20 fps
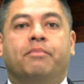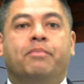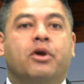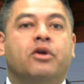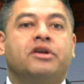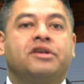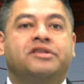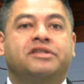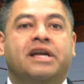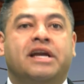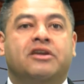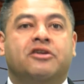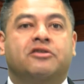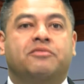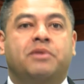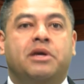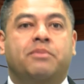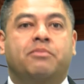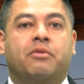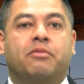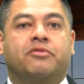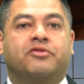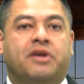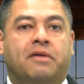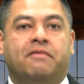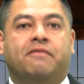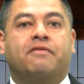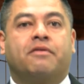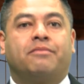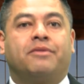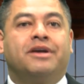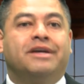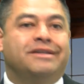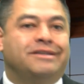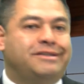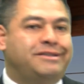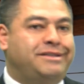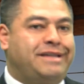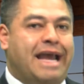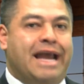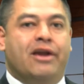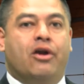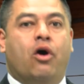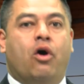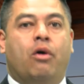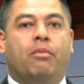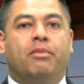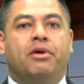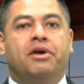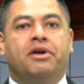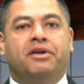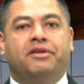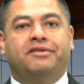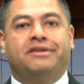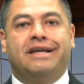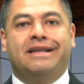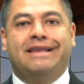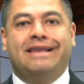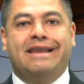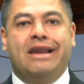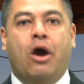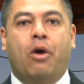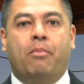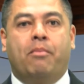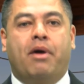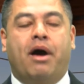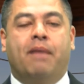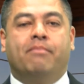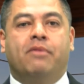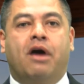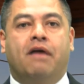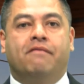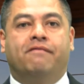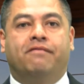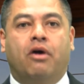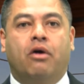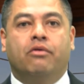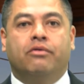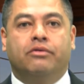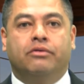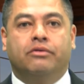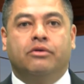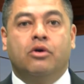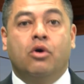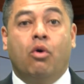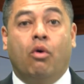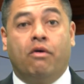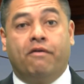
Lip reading: The Bernie Sanders people, some of them stayed home, said, nope, I'm not voting.